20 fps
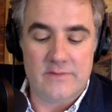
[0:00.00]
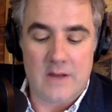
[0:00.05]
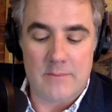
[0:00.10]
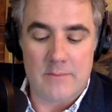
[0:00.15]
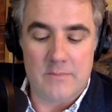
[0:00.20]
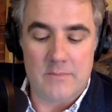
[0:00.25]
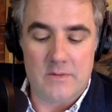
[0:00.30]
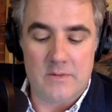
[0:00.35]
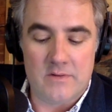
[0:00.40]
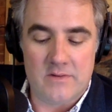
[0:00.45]

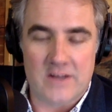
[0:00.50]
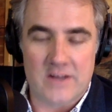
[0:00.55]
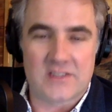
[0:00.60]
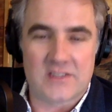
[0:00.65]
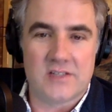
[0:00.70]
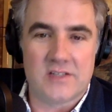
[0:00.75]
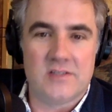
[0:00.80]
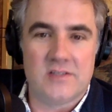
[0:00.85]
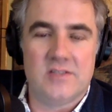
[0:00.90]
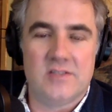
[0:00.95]
um,
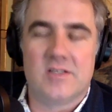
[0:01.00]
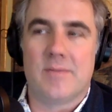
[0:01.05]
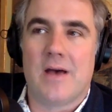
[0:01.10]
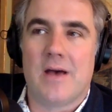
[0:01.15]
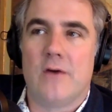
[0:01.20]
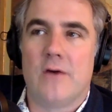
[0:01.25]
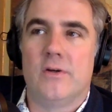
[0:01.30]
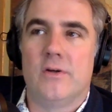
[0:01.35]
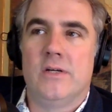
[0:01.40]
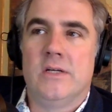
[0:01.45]
lessons
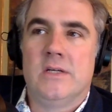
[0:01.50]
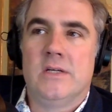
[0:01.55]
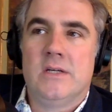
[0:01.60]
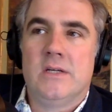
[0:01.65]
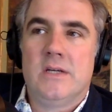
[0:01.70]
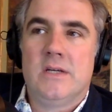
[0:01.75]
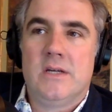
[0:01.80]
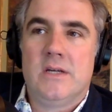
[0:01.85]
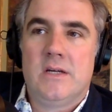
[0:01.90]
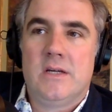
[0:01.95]
about
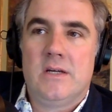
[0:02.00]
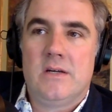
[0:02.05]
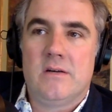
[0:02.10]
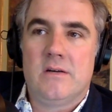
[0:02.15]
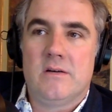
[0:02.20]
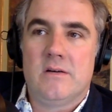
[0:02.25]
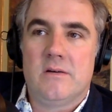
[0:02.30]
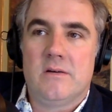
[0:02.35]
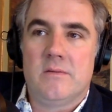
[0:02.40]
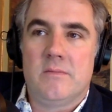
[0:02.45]

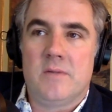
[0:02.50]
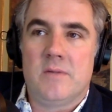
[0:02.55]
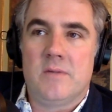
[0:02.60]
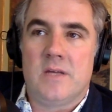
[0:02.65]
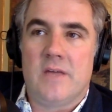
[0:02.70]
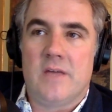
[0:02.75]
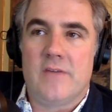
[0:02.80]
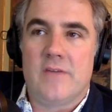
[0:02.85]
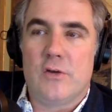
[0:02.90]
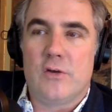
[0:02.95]

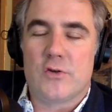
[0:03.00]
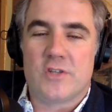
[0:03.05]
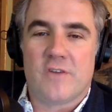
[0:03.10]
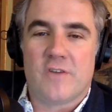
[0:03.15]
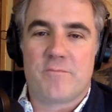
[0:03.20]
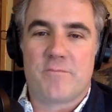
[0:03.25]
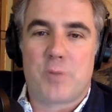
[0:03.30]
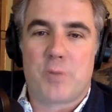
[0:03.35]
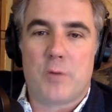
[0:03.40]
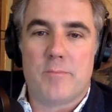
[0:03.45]
giving
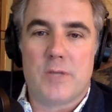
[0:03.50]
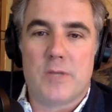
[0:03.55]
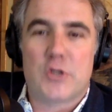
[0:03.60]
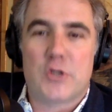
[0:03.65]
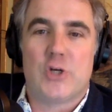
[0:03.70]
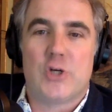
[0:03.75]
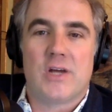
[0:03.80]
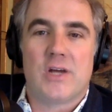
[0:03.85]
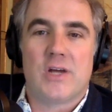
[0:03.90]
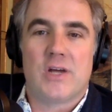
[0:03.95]
yourself
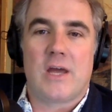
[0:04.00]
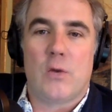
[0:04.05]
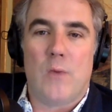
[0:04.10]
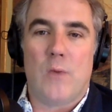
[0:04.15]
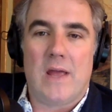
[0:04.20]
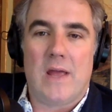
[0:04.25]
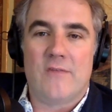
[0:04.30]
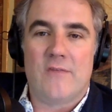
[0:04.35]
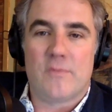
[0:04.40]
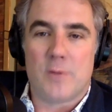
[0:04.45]
permission to get
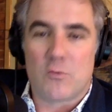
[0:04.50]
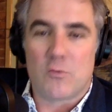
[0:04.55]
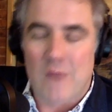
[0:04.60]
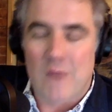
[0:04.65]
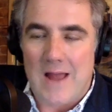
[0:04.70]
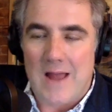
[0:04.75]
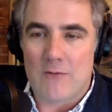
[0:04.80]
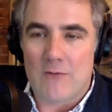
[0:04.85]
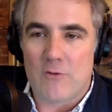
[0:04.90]
away from the rat